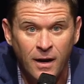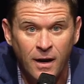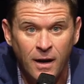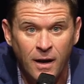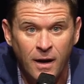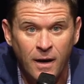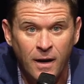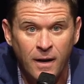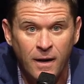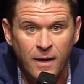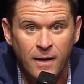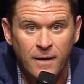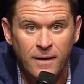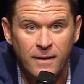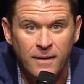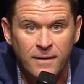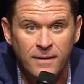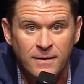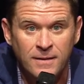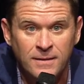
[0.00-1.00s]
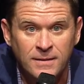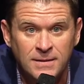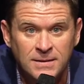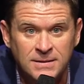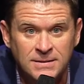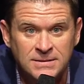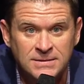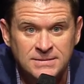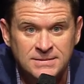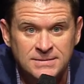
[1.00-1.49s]

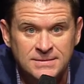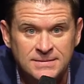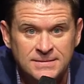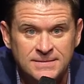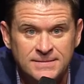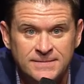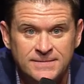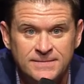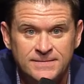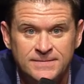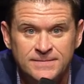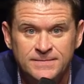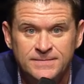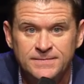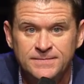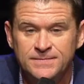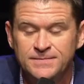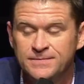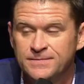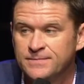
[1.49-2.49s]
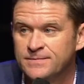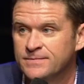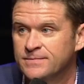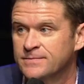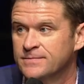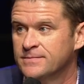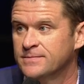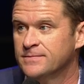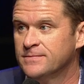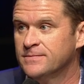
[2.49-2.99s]

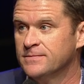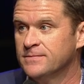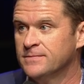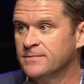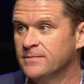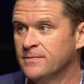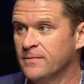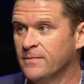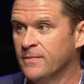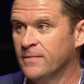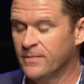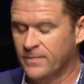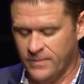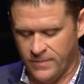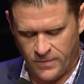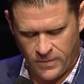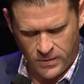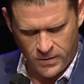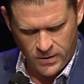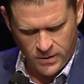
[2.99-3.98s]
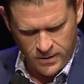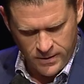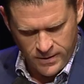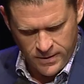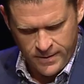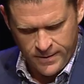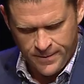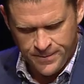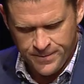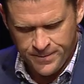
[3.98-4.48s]

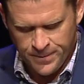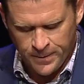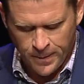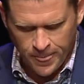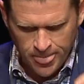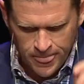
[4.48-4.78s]
(no one is talking)